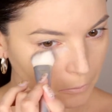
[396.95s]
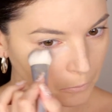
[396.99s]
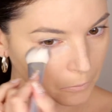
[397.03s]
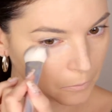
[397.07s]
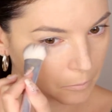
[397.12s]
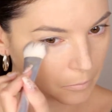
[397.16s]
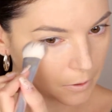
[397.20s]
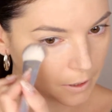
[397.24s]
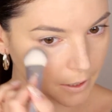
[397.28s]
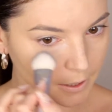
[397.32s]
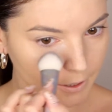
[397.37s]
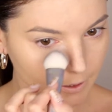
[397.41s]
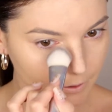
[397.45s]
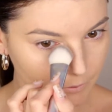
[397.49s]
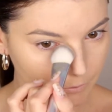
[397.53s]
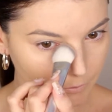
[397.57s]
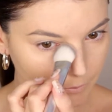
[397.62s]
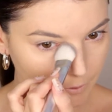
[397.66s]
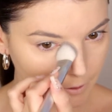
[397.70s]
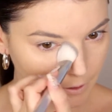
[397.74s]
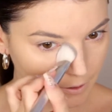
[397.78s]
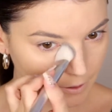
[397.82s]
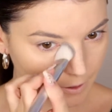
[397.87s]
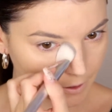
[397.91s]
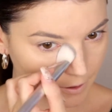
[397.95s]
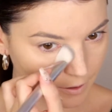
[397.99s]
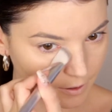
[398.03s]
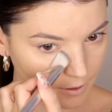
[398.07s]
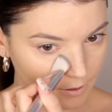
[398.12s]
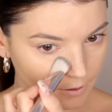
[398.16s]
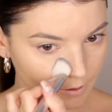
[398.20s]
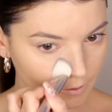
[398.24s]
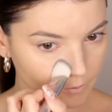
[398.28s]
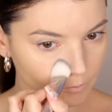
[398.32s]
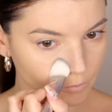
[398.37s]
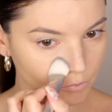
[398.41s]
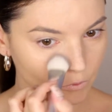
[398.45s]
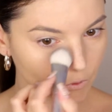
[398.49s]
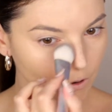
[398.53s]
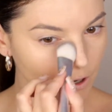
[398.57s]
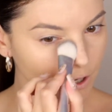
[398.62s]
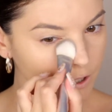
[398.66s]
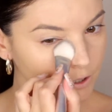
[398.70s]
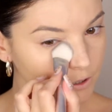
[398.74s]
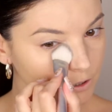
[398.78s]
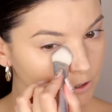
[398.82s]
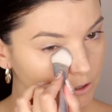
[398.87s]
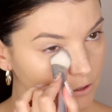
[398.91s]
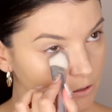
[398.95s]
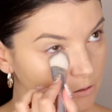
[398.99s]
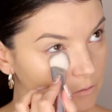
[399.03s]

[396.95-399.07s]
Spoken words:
to apply it with a brush.